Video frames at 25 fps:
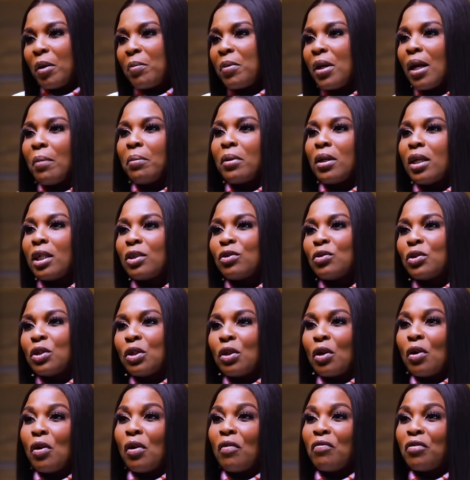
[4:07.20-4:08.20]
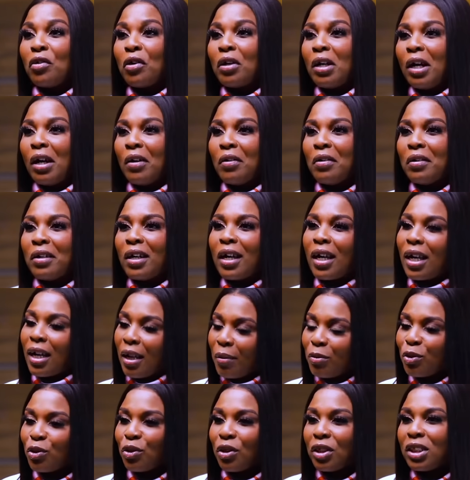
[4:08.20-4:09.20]
Baby happiness is the governor now
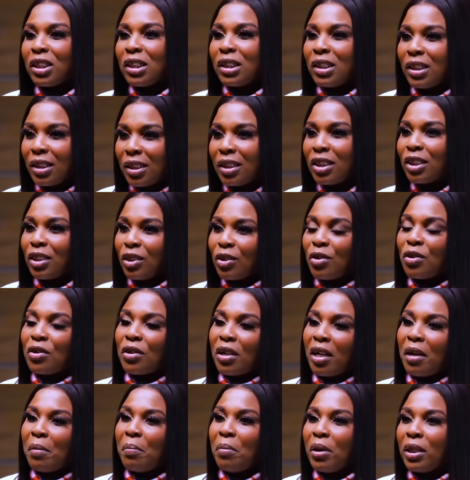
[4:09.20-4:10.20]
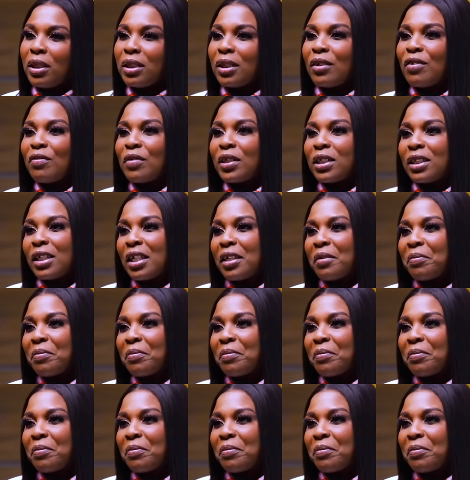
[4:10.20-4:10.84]
and I'm sure she's going to get better over